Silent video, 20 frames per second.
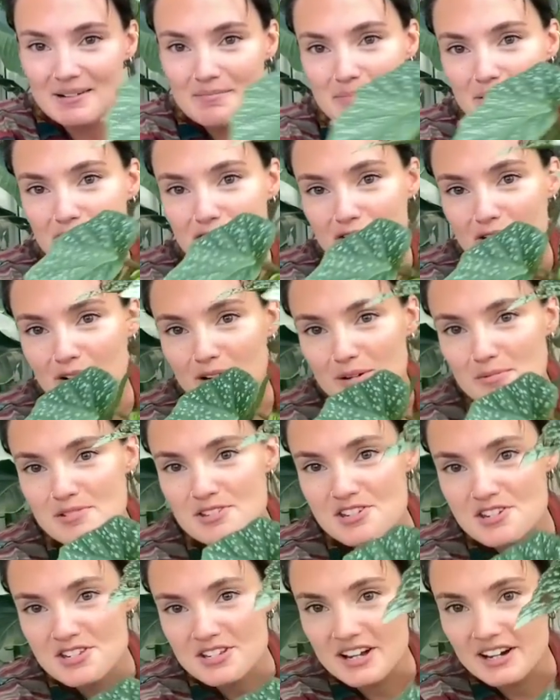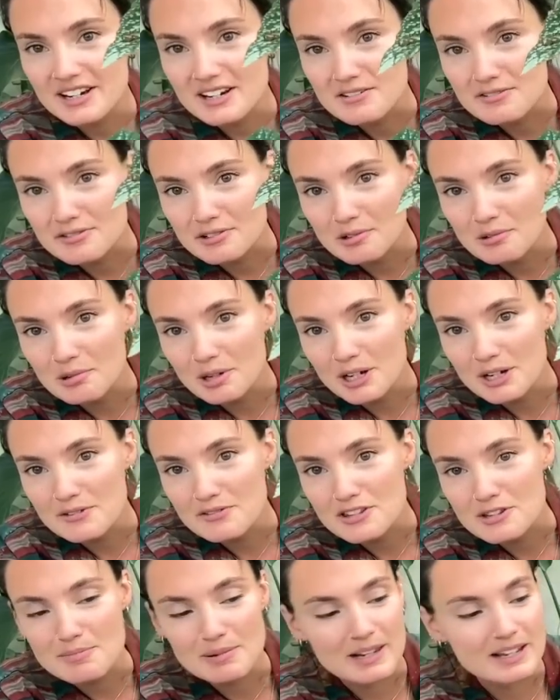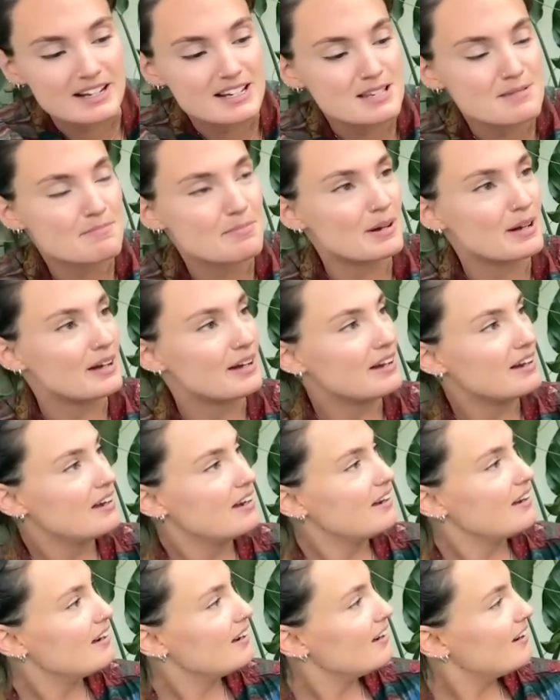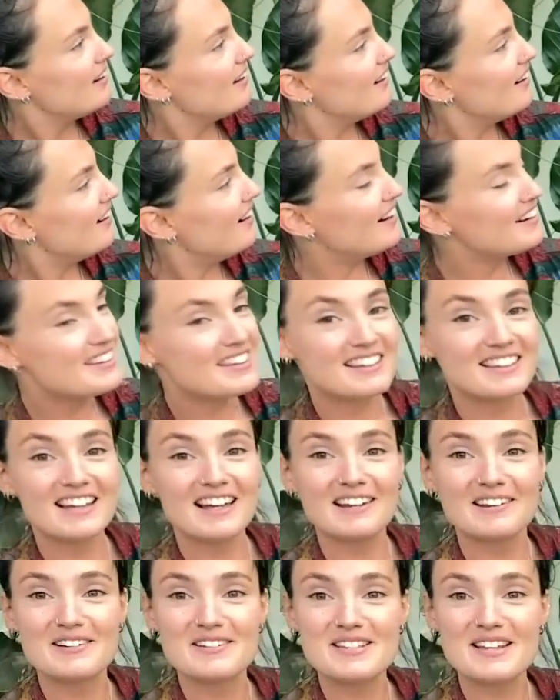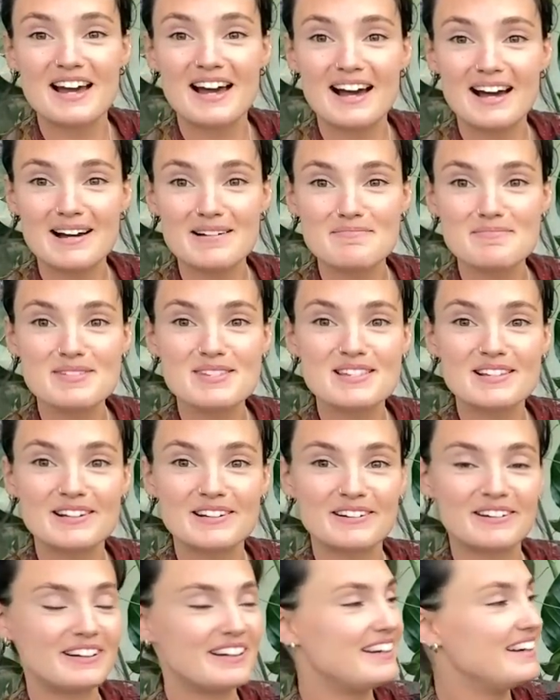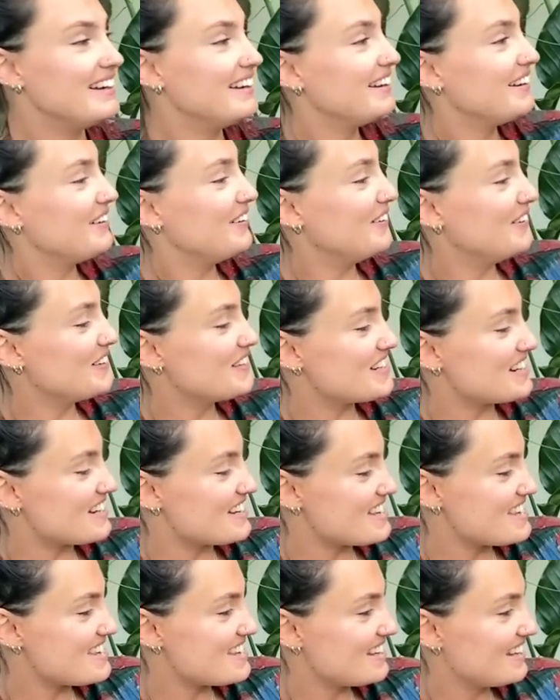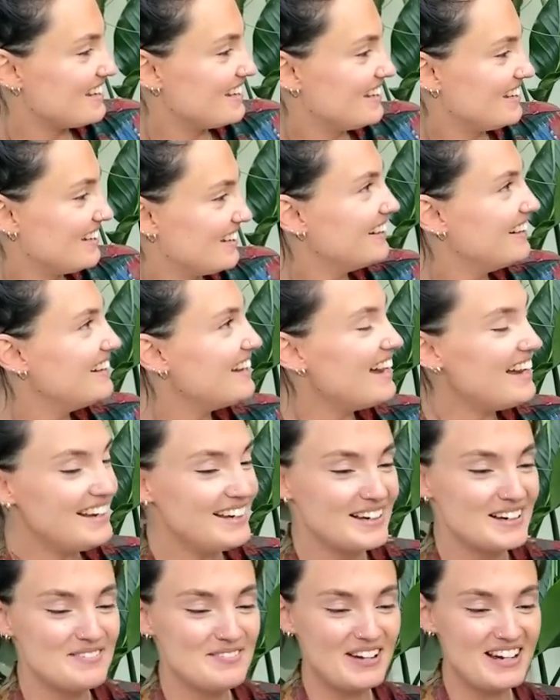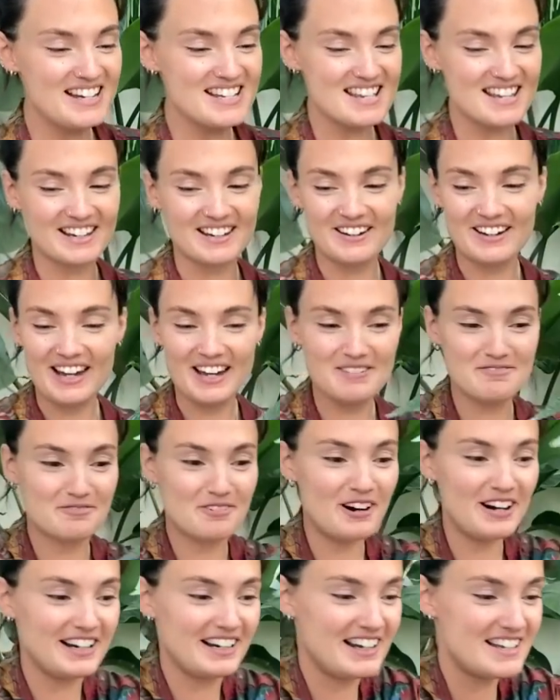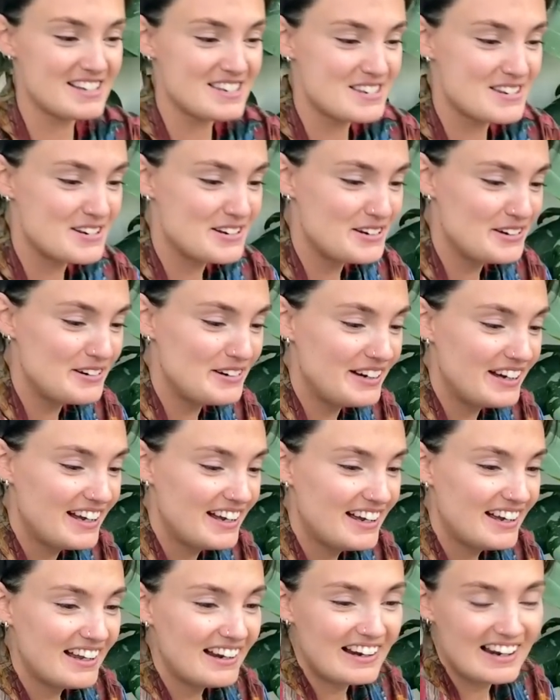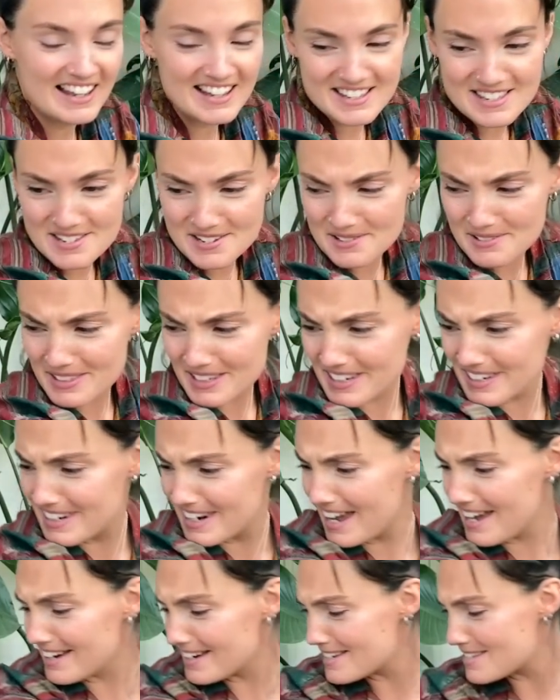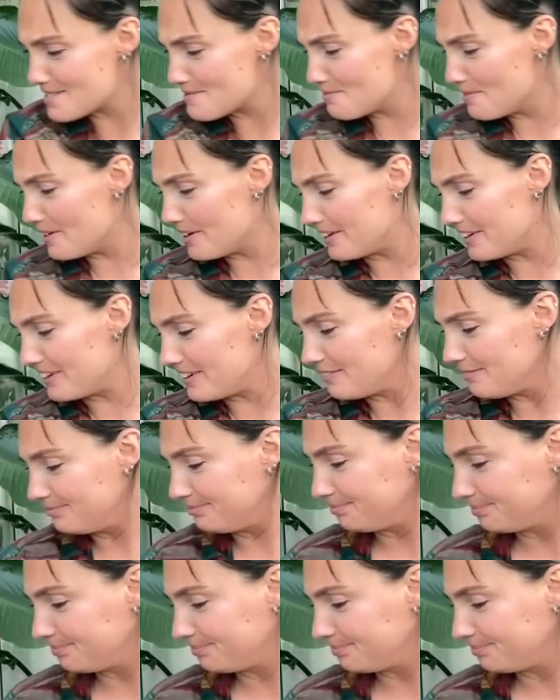before it was just kind of all over the place, but I think that looks absolutely gorgeous. Yay, amazing. Okay, right, let's do the next one.